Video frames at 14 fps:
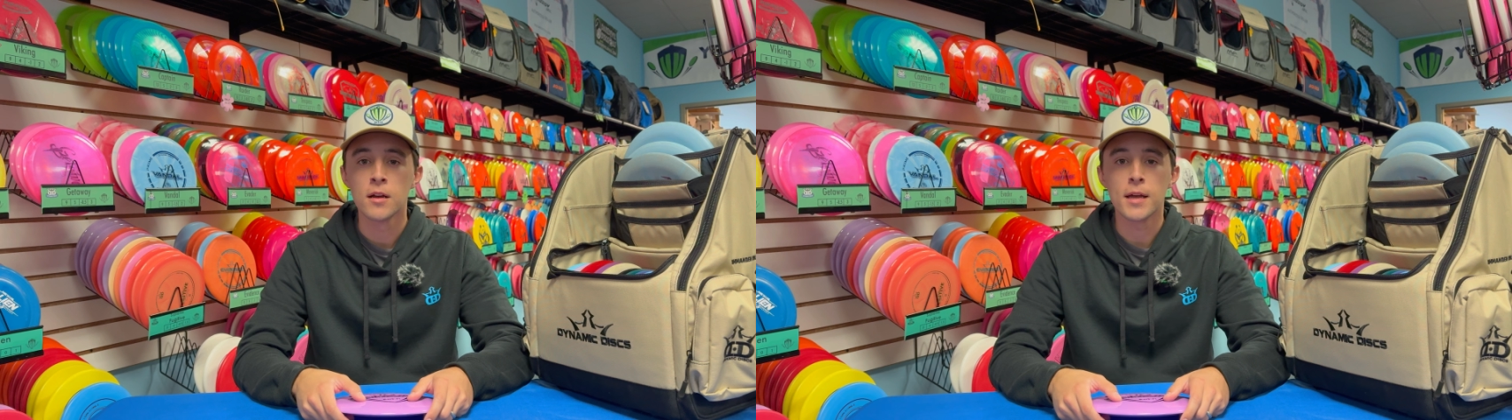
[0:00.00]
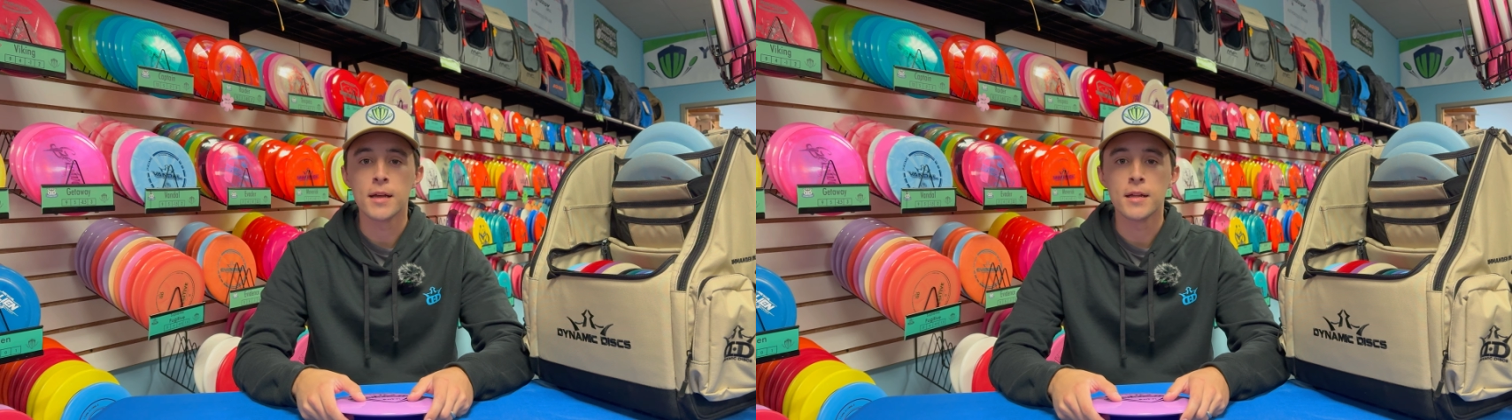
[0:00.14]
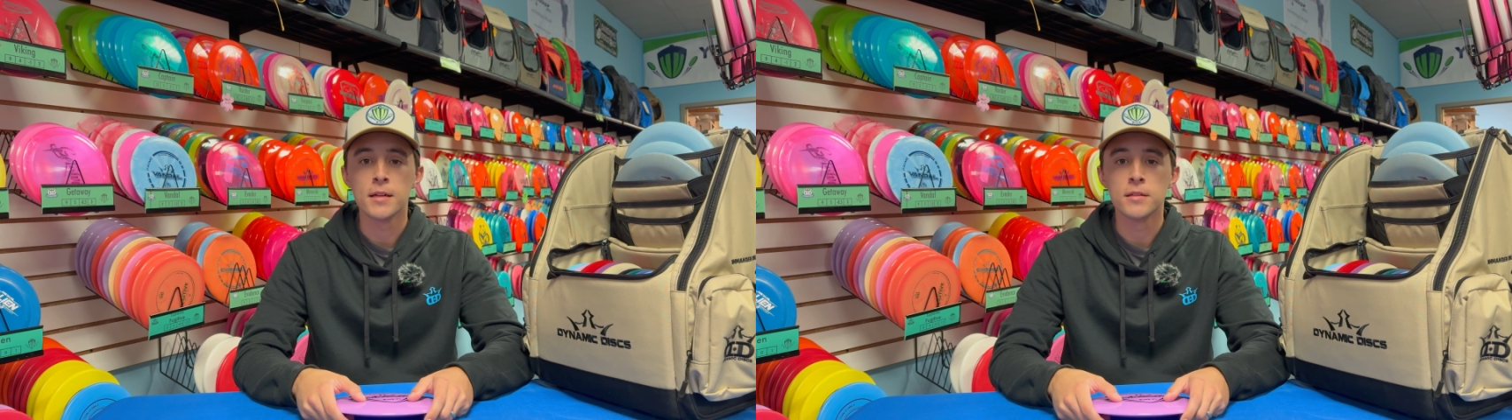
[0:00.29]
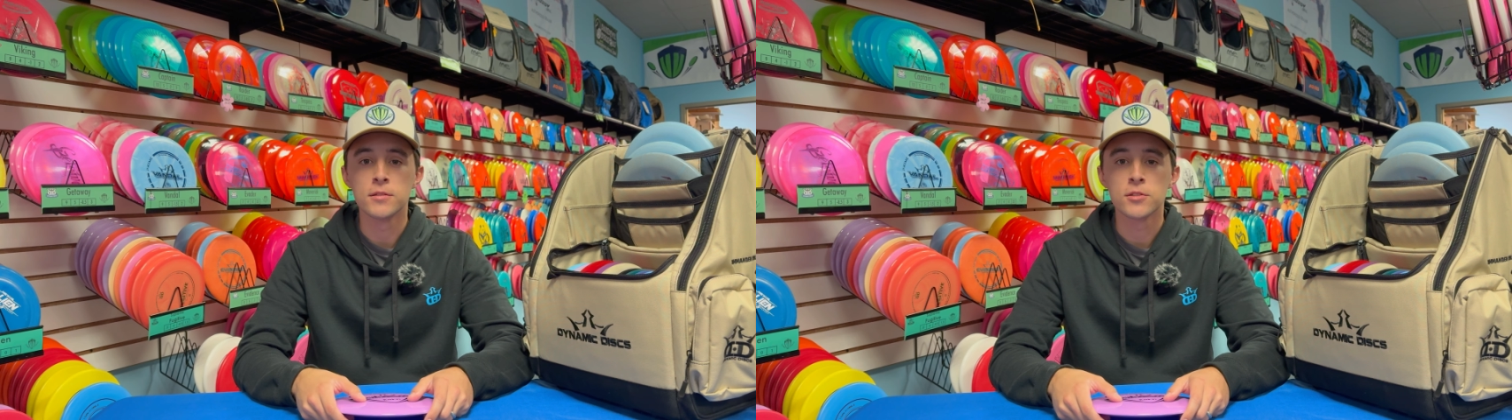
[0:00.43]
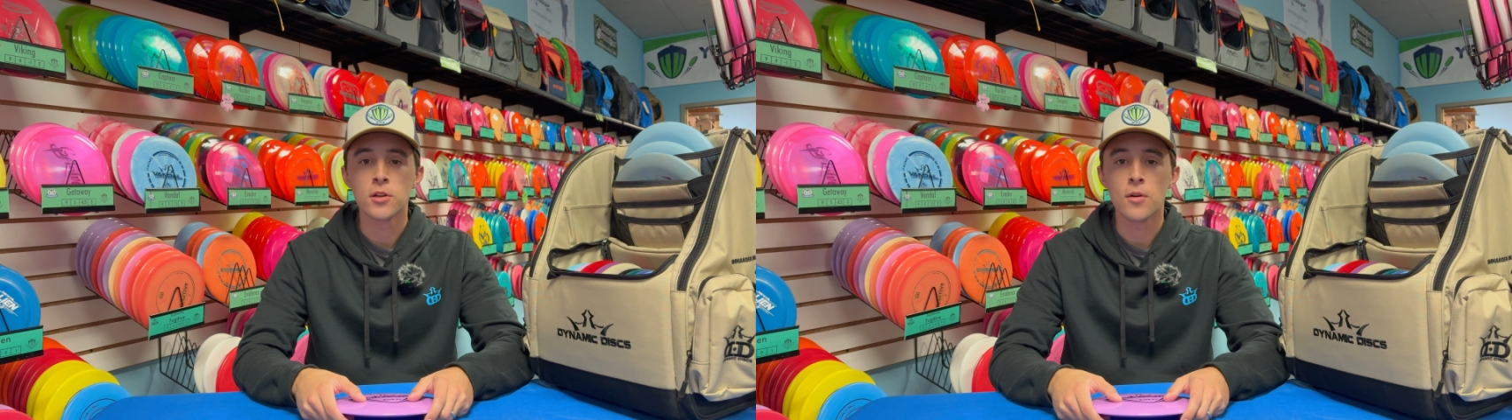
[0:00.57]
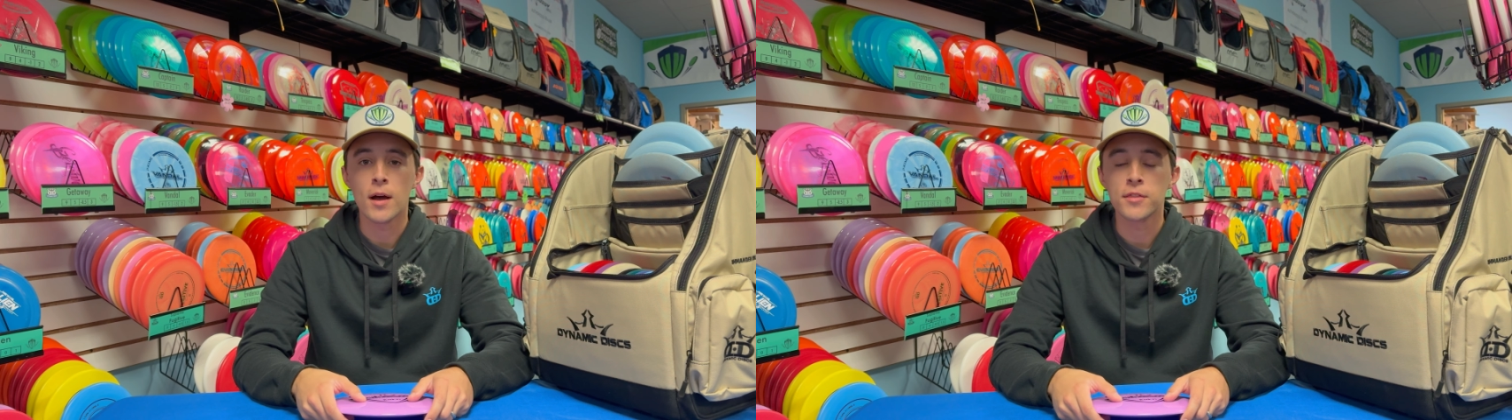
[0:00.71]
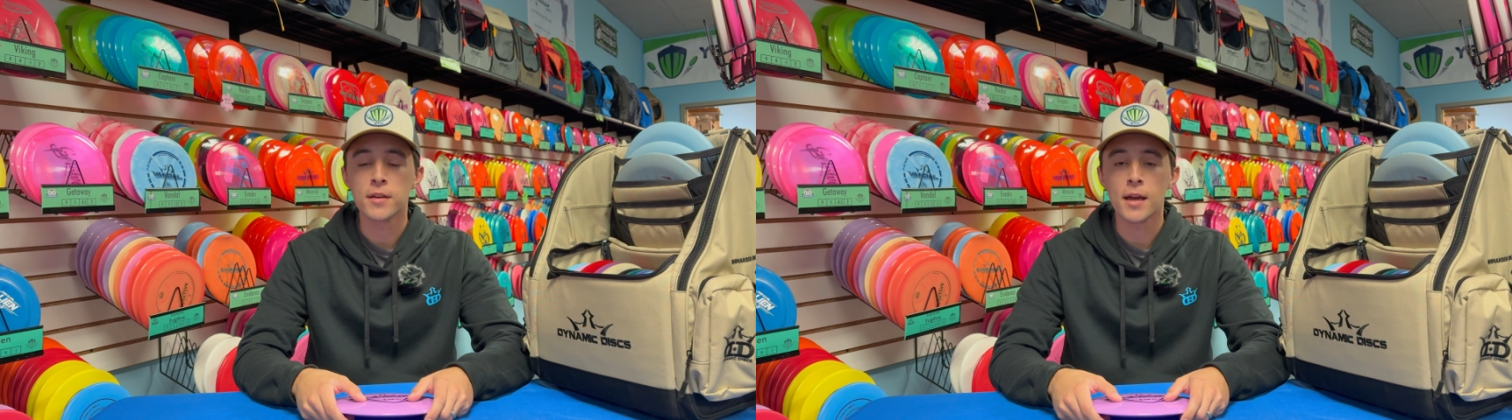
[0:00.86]
and so
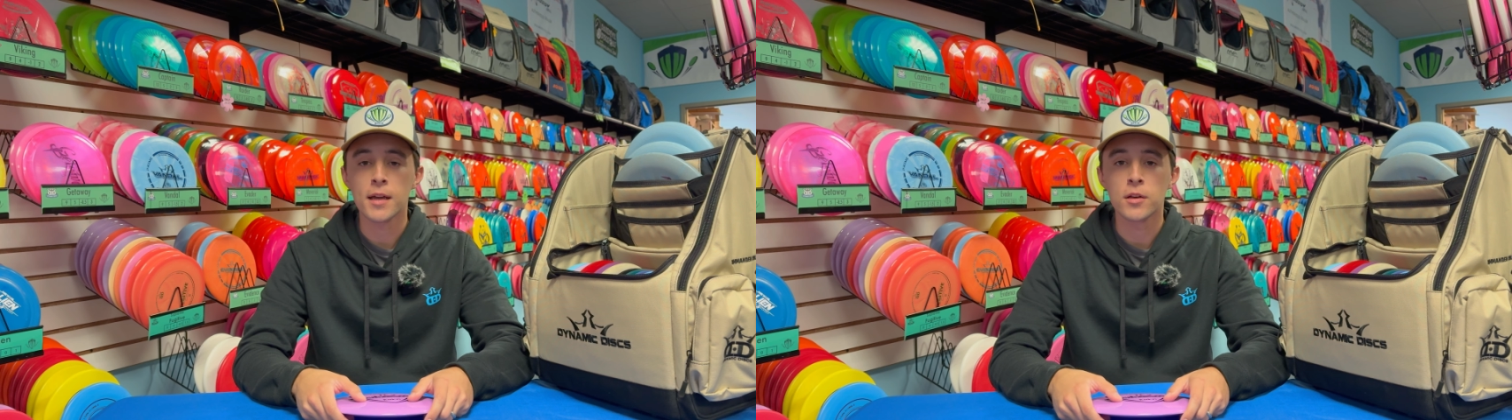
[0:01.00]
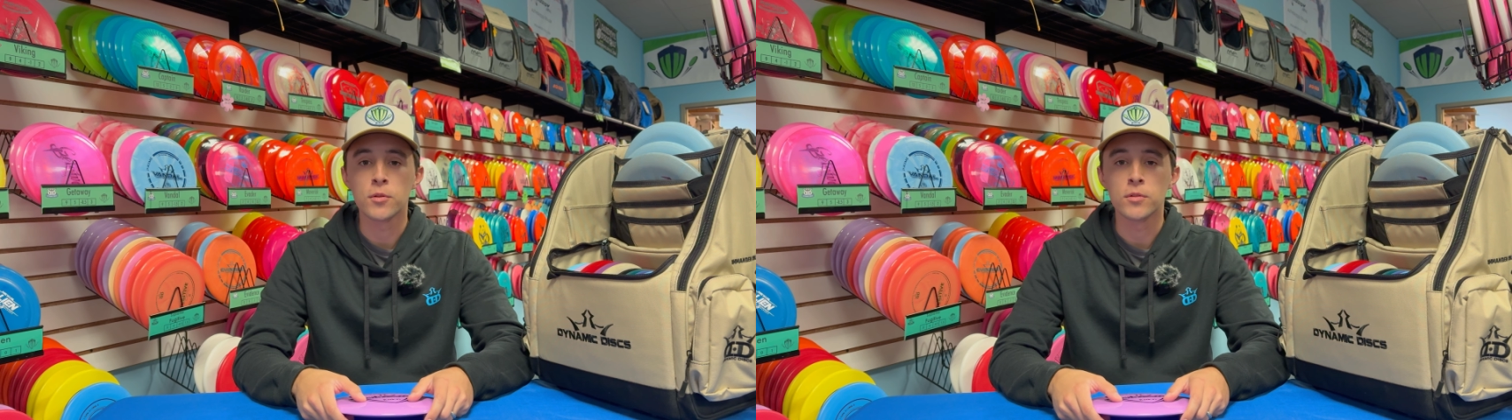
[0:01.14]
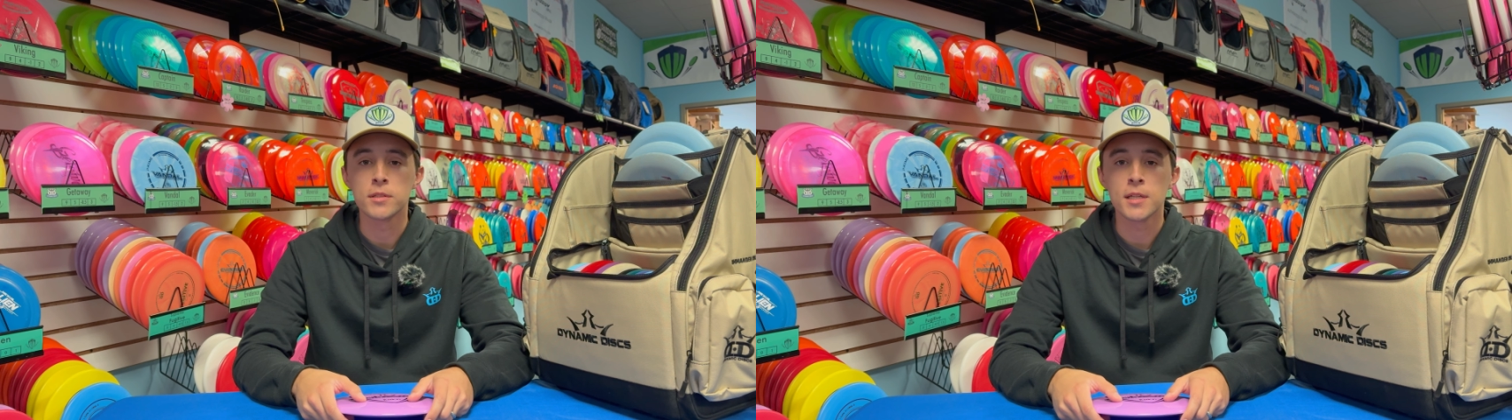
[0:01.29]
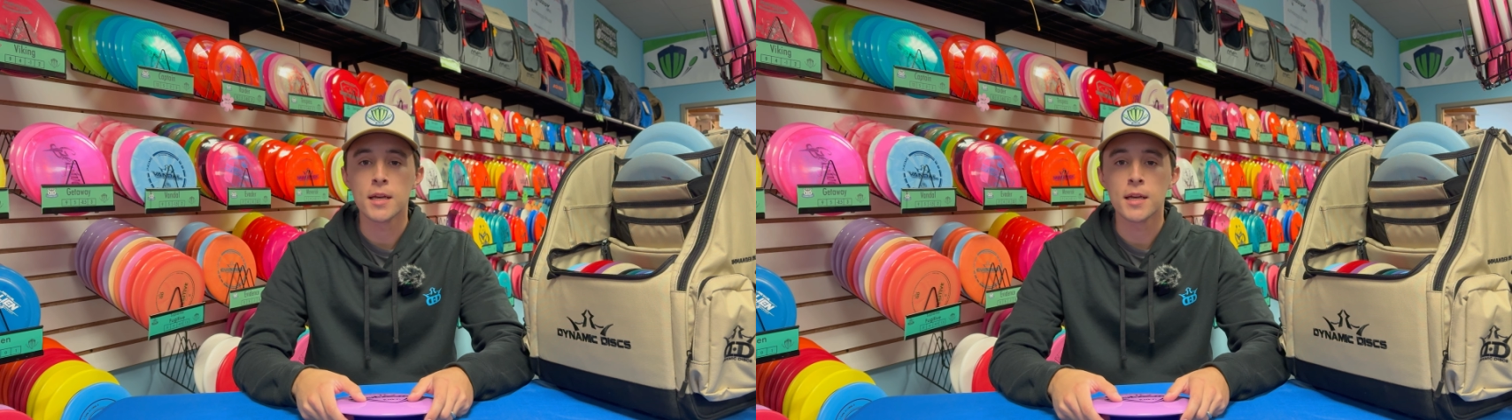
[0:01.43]
I think I can